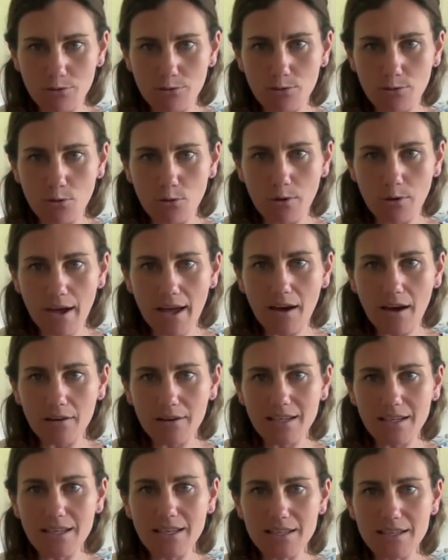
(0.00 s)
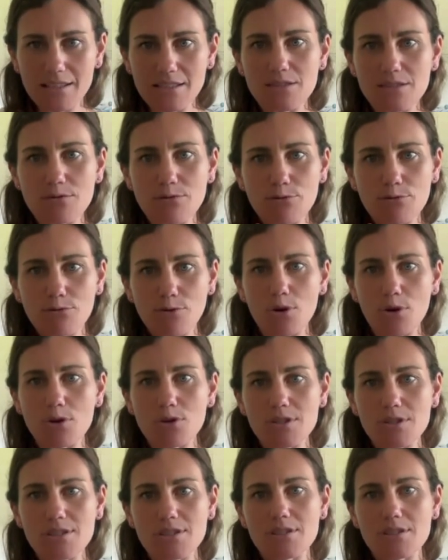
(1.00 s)
for our kids
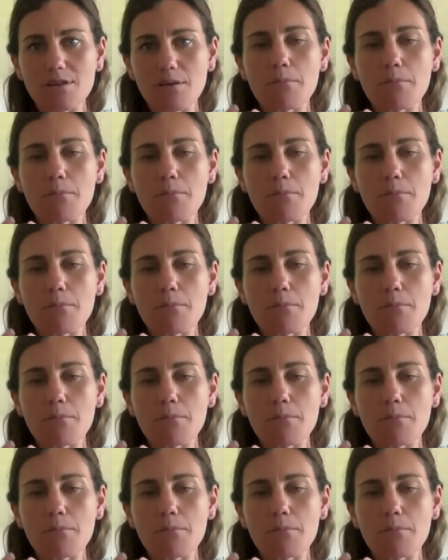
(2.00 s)
versus